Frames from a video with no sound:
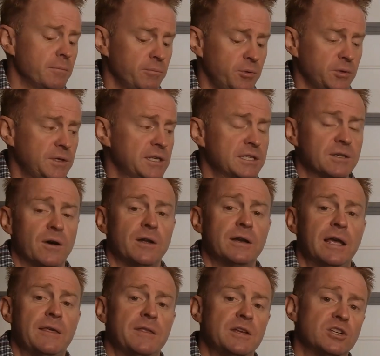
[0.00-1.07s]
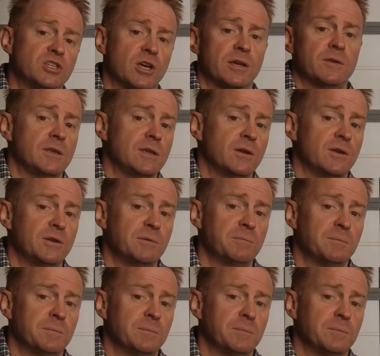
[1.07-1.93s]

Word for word: put this on, and then show you the unit.